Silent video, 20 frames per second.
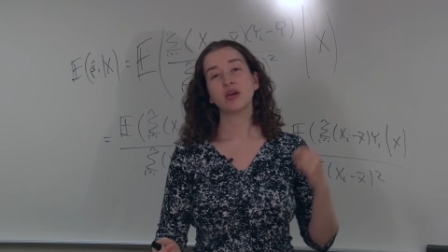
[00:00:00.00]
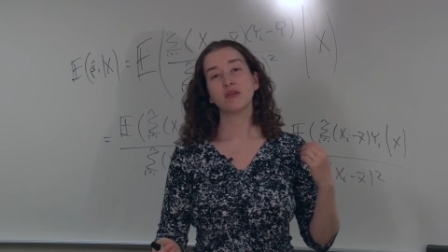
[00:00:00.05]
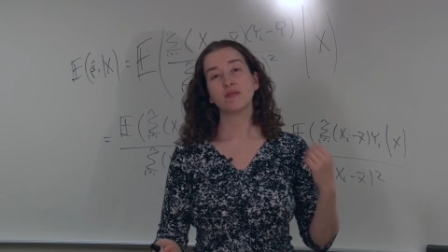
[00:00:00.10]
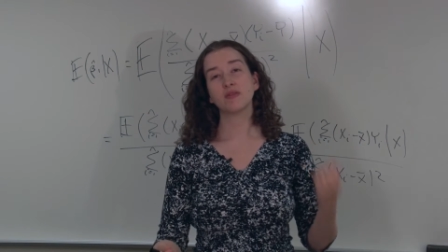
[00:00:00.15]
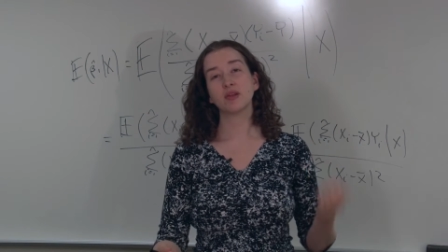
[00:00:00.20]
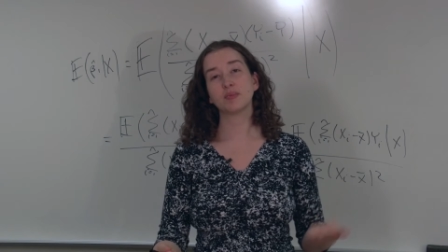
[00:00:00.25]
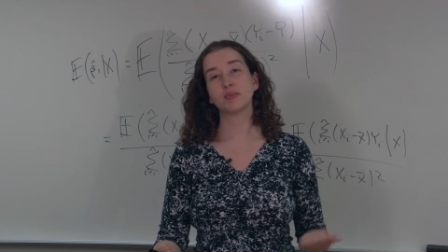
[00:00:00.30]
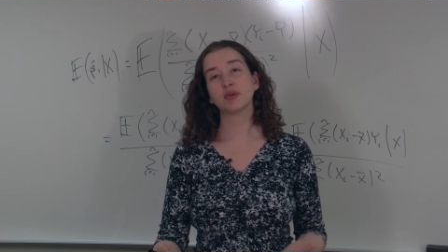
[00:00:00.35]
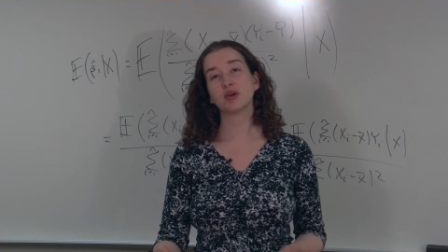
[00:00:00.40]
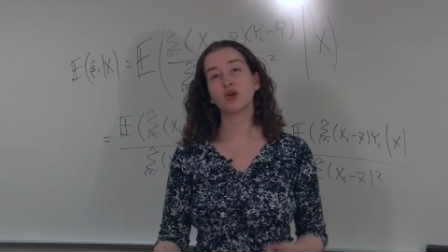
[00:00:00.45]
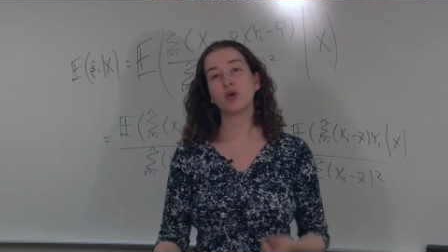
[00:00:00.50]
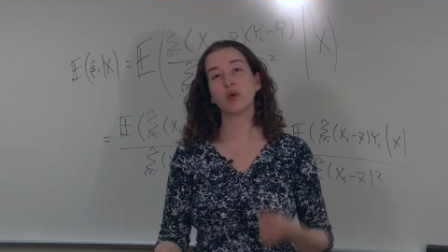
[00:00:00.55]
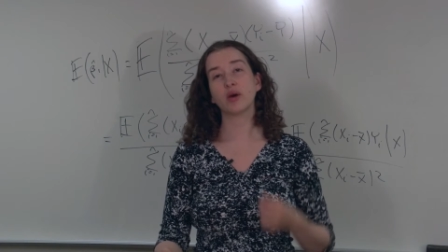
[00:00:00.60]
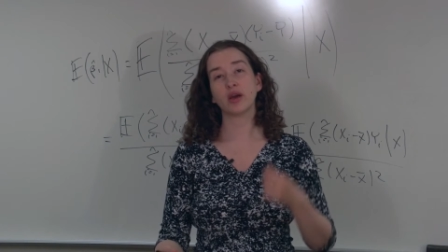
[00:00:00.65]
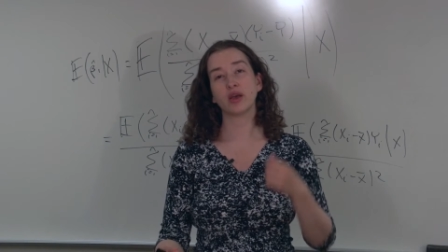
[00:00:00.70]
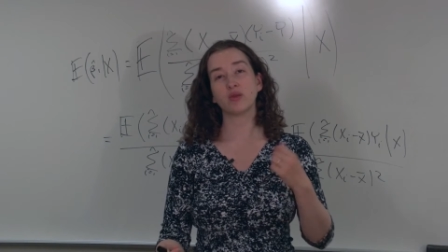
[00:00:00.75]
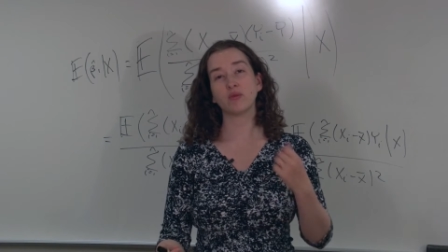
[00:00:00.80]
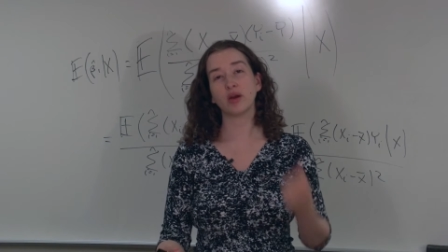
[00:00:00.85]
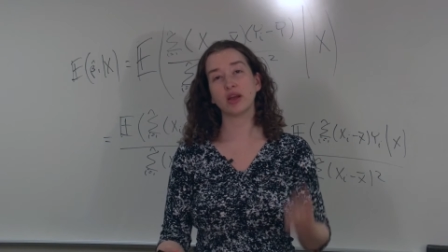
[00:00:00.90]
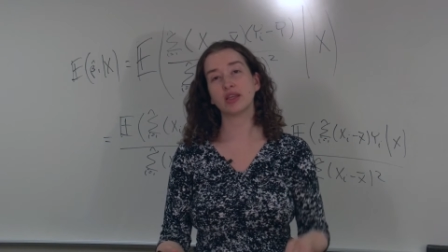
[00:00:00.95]
flip a
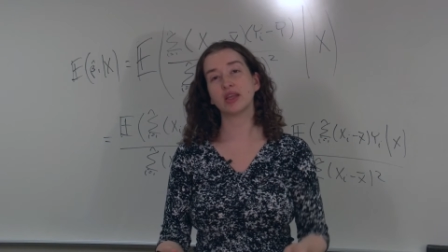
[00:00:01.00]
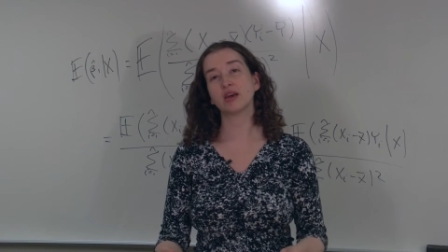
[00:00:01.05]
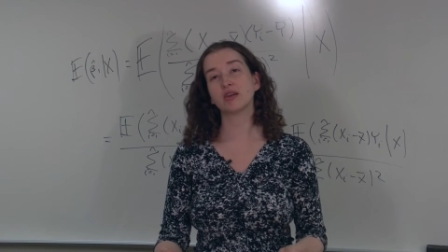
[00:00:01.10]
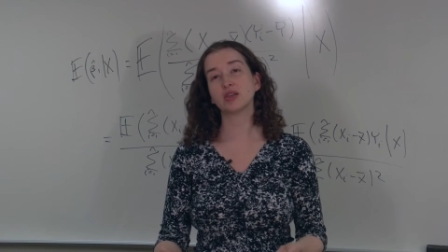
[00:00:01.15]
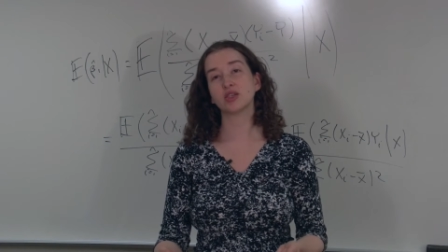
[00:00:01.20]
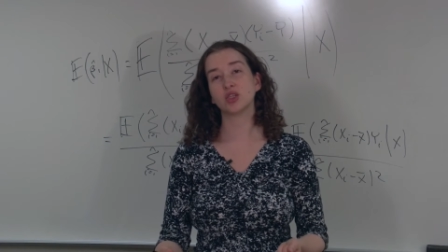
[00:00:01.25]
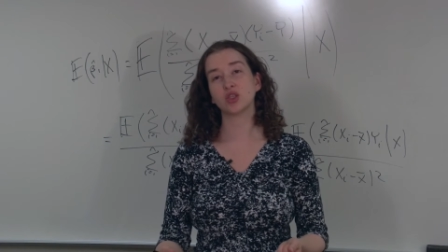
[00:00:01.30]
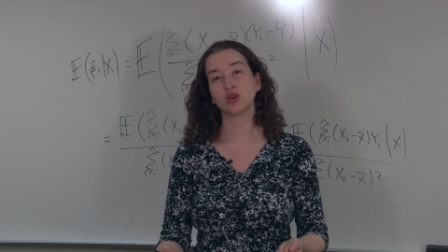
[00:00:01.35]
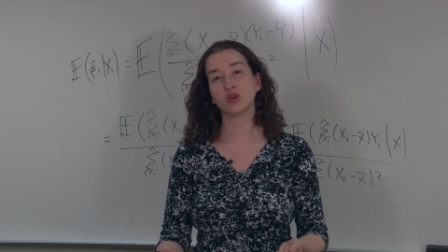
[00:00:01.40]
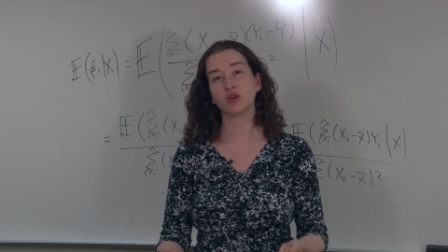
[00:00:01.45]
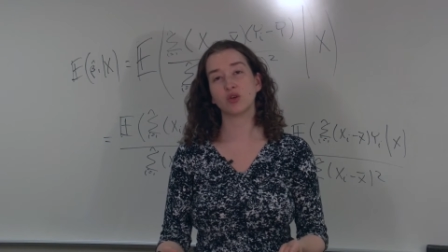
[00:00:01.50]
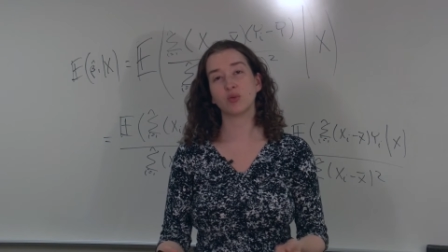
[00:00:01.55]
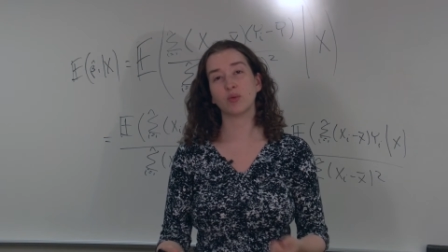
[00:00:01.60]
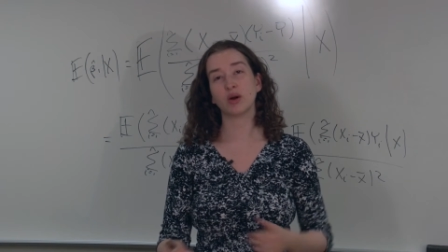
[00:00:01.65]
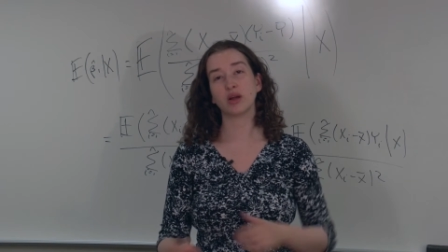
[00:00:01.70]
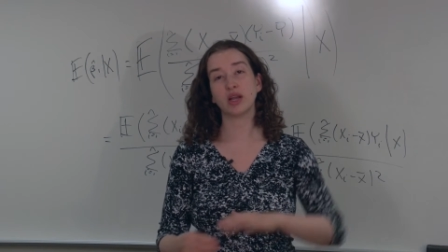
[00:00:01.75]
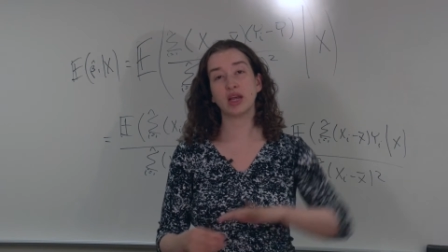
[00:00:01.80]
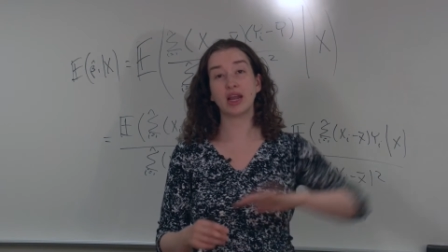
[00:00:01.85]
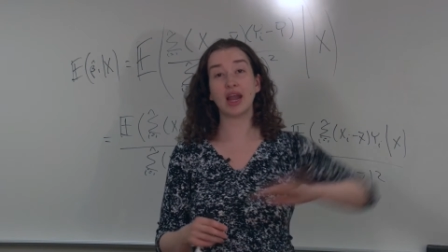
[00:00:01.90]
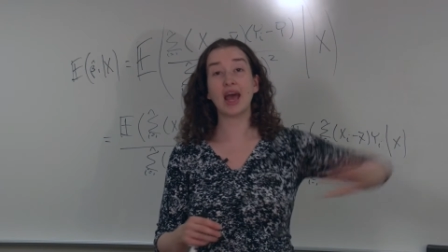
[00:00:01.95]
coin, write down a 0 or
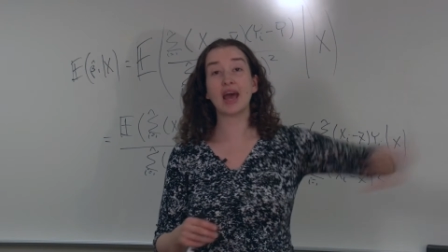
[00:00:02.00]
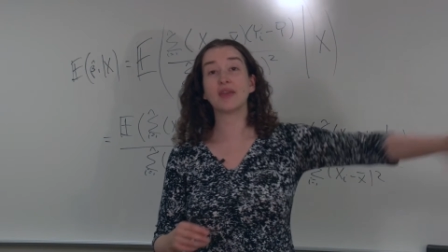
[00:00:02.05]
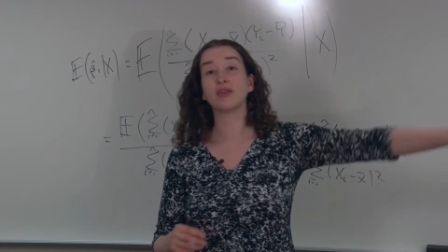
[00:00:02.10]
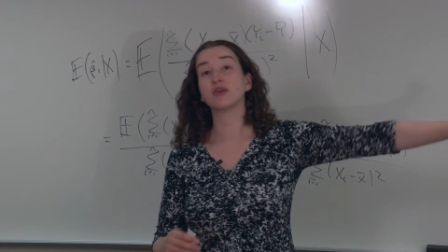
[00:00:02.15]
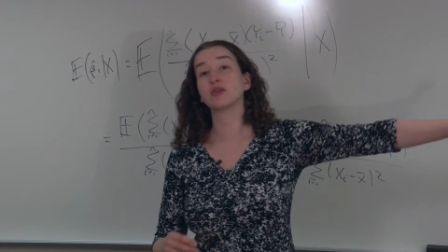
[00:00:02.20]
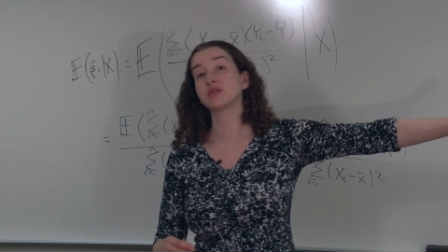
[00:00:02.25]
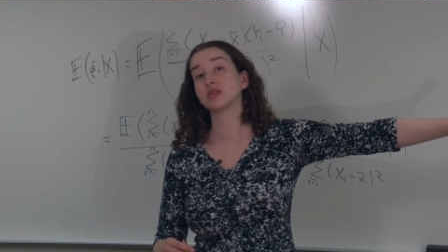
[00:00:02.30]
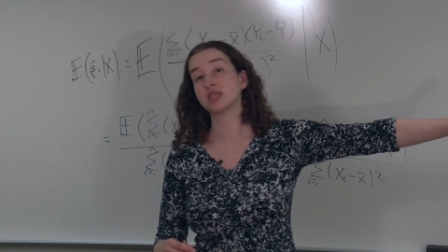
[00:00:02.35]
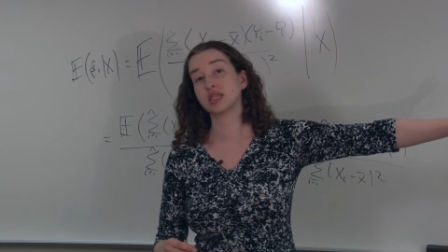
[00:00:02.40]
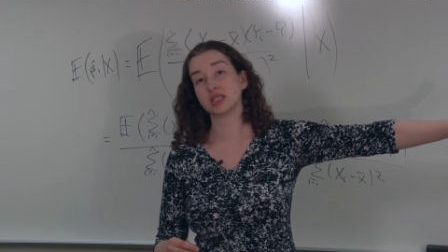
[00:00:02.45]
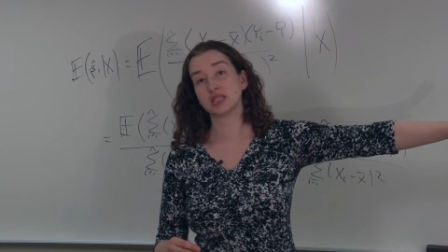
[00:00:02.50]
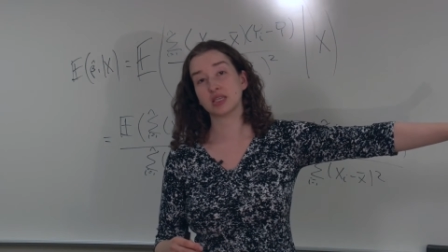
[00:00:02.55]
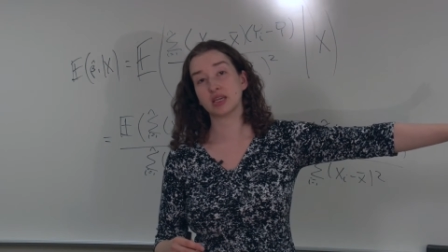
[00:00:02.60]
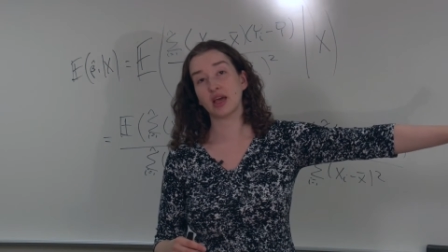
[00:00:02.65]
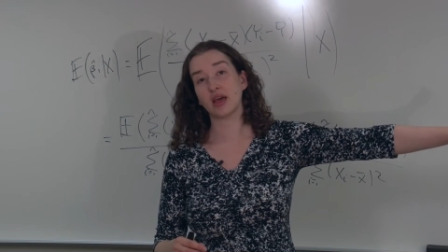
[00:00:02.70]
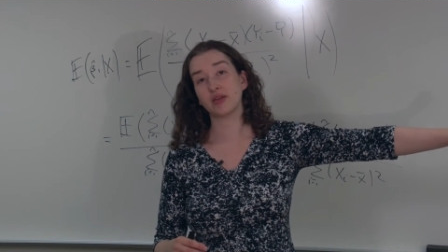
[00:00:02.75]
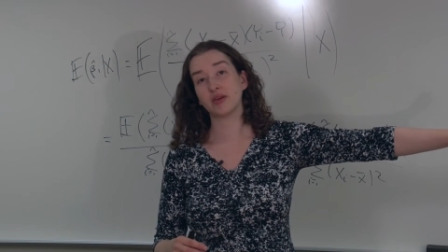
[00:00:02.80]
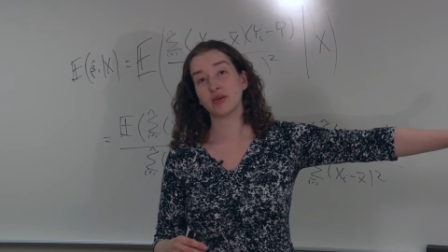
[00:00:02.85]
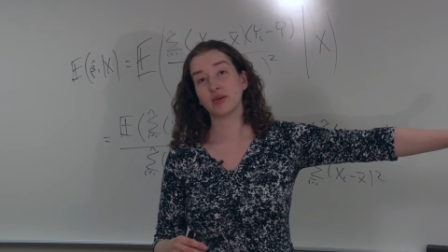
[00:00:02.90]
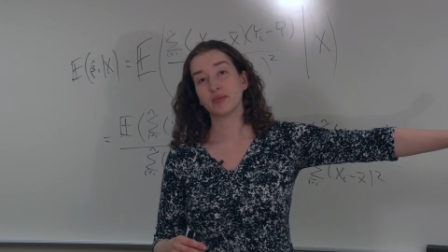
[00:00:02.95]
1, and add those things
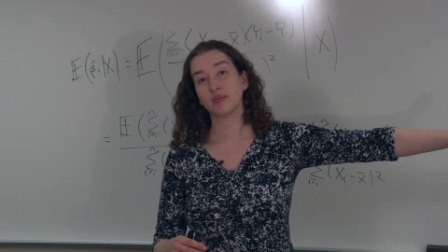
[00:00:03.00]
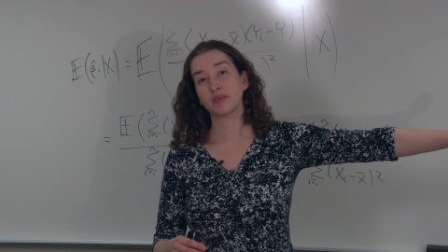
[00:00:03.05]
together.